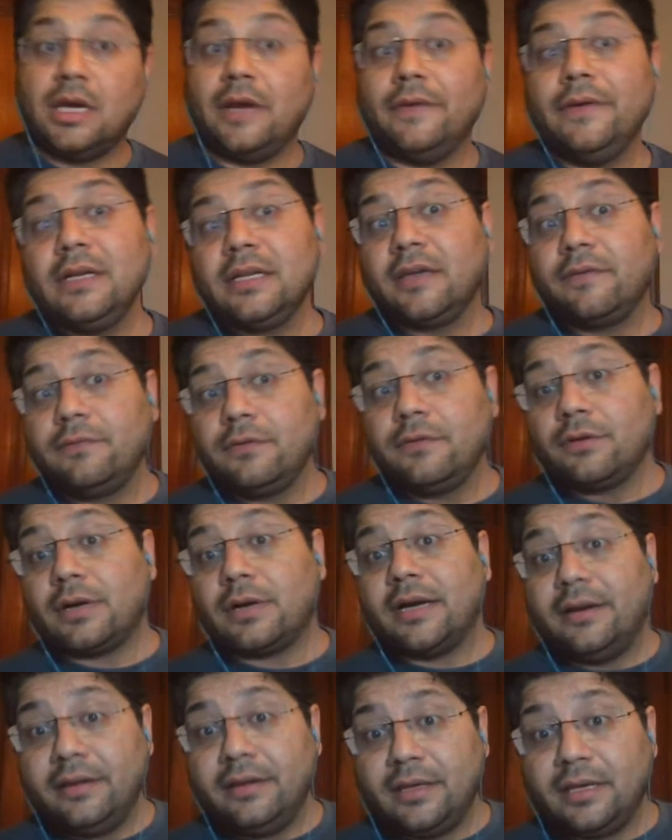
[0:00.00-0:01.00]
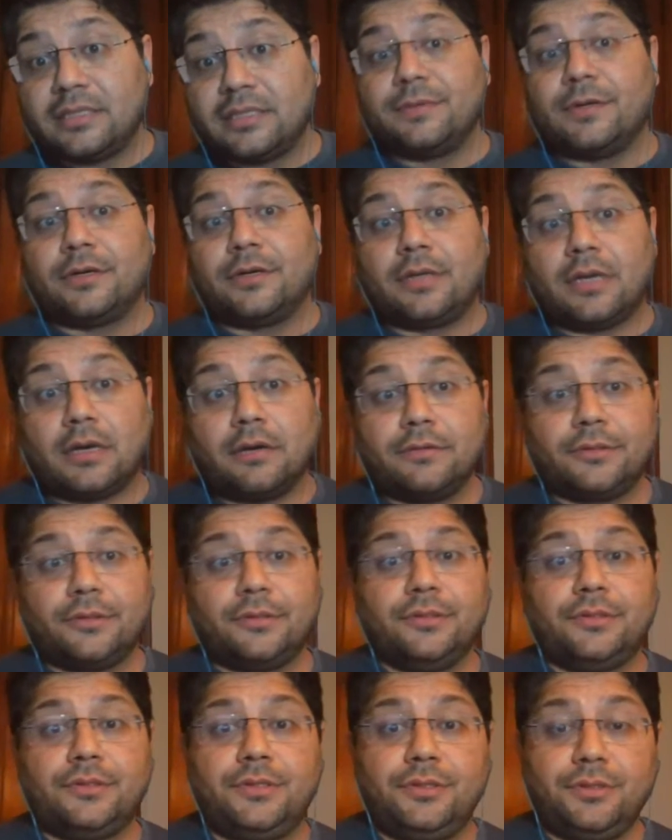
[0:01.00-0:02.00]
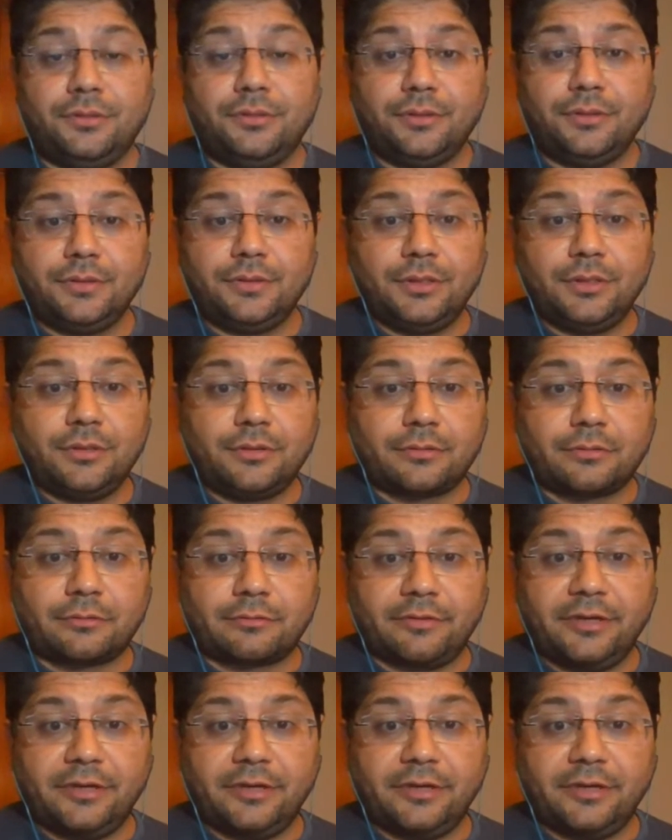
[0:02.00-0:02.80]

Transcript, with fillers: I will give you ideas about how to choose your